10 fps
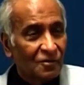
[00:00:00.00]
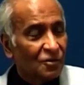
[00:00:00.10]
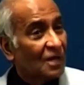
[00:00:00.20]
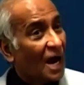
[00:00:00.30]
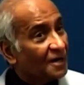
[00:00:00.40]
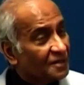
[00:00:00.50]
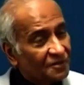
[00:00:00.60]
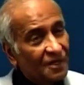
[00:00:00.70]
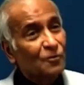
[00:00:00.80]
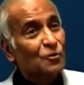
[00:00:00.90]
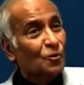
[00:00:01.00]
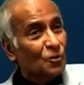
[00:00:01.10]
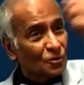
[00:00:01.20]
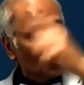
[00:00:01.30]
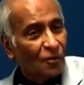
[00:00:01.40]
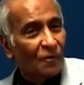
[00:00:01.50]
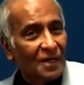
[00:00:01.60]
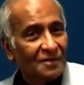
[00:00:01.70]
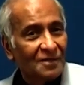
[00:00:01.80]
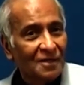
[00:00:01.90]
So the Aarti tray also goes
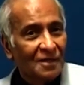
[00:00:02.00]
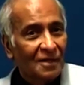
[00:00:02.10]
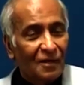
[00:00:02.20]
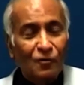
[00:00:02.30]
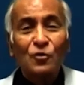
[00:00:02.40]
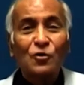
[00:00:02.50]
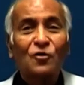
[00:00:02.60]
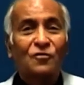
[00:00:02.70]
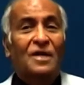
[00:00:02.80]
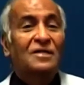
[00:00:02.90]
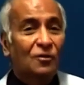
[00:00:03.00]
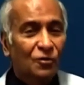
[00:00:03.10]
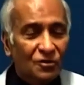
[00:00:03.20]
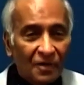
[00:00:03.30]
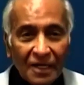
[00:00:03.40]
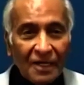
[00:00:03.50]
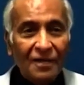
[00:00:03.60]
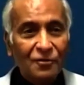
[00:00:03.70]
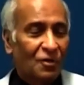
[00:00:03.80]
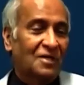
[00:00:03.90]
clockwise. And of course, you've got friends in
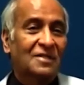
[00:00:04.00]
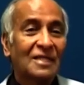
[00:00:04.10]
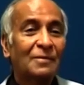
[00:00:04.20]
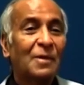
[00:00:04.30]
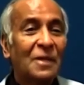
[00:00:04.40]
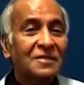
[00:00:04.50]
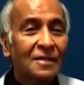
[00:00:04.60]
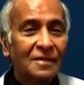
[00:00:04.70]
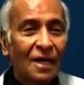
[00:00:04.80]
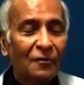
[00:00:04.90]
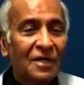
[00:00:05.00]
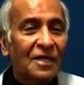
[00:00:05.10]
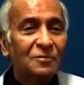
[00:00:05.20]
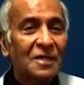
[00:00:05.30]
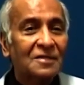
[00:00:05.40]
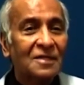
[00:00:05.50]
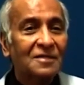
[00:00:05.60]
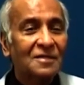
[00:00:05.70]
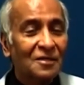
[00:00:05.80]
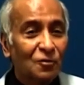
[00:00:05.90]
Australia, so you can send them a message now, text message.